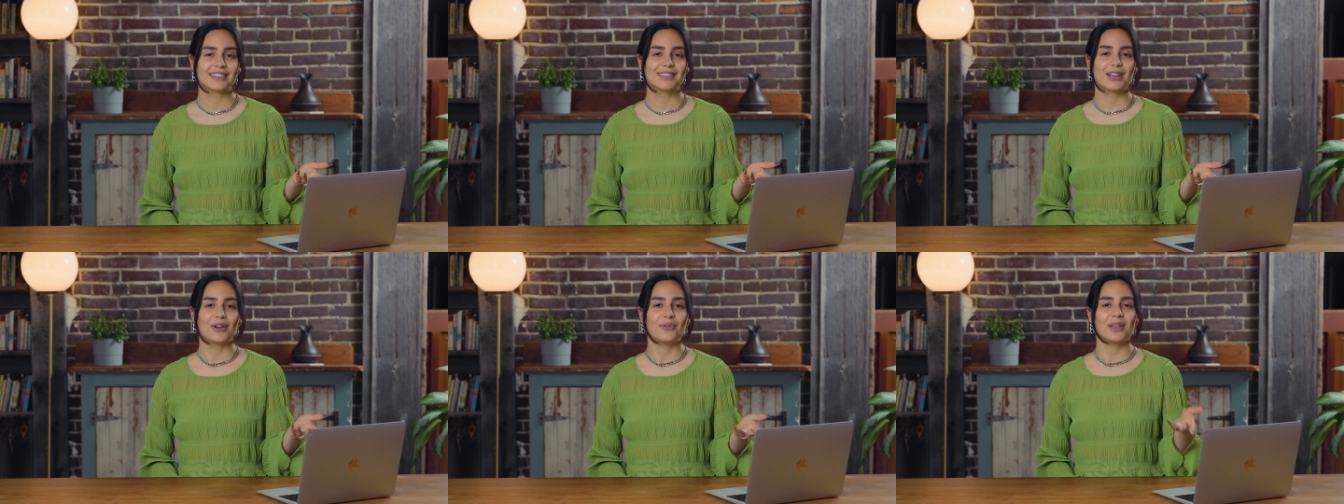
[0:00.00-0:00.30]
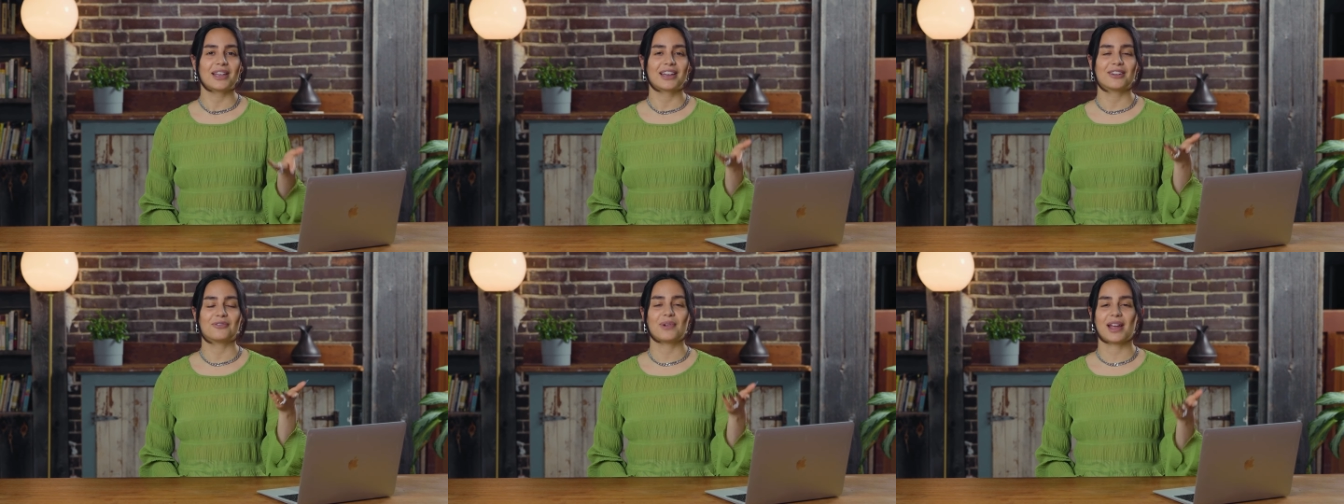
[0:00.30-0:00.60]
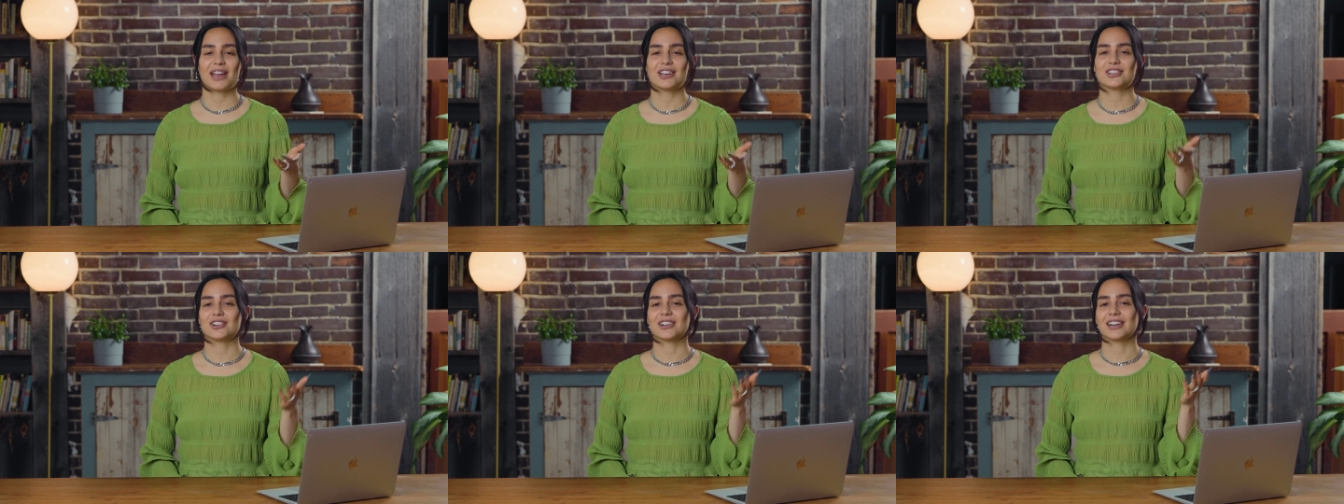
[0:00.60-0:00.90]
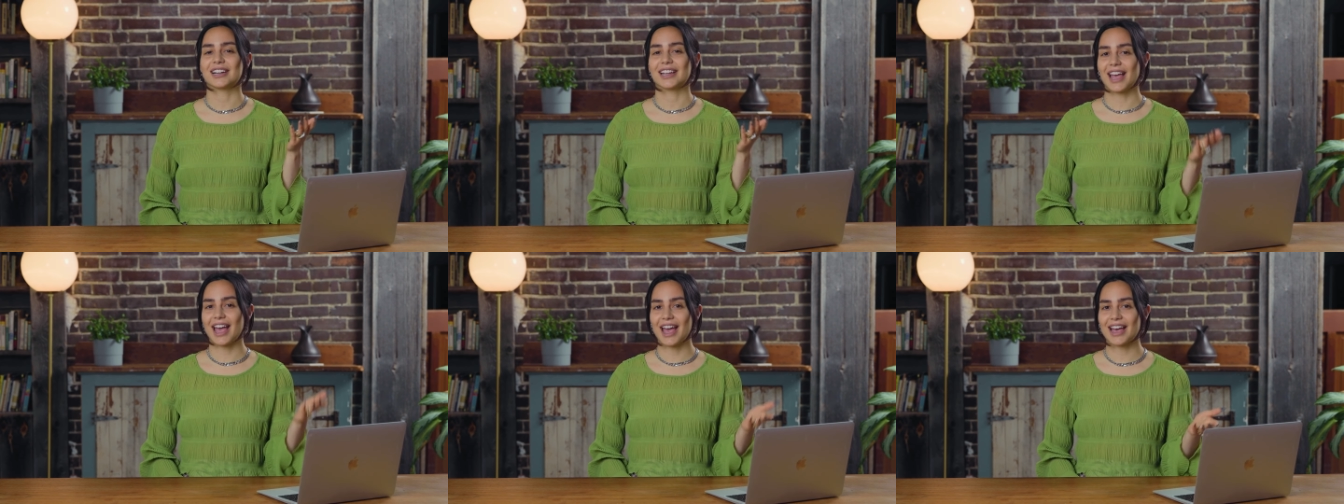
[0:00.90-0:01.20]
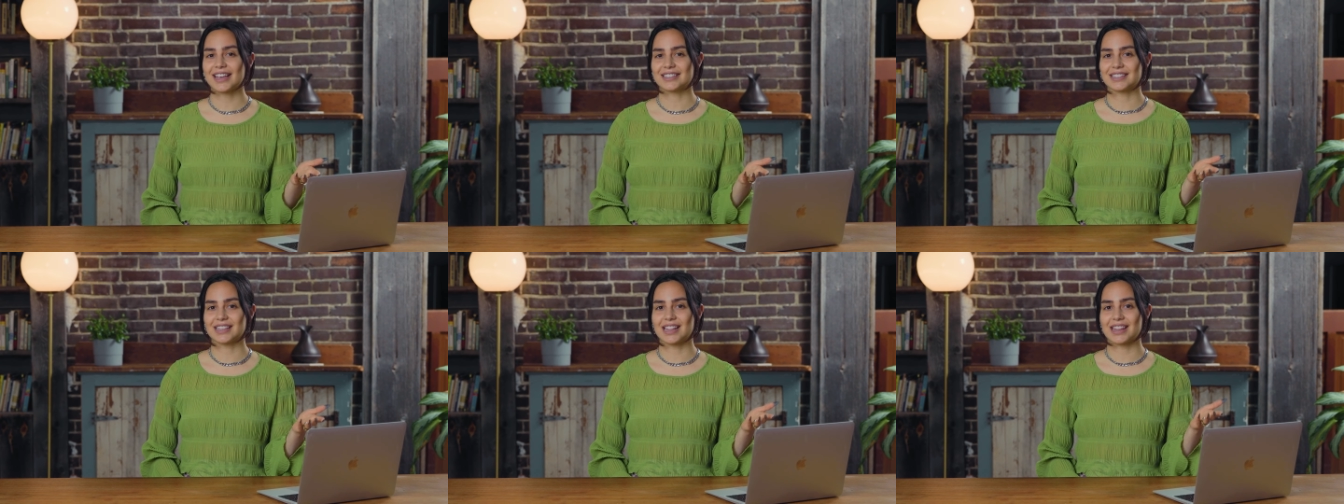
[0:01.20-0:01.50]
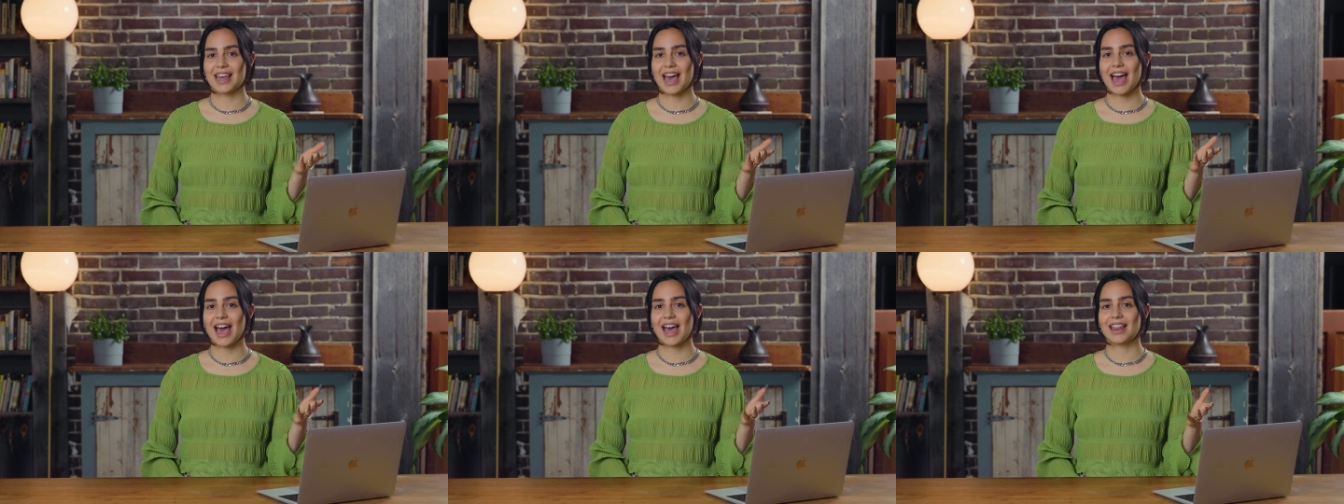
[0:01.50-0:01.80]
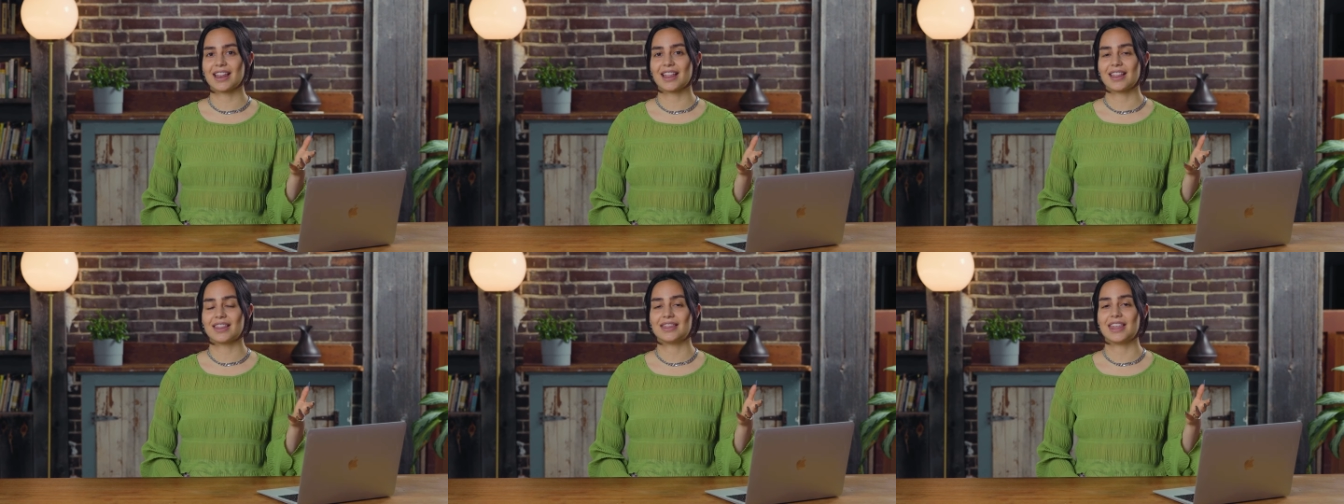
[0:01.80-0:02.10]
So we can wager a guess that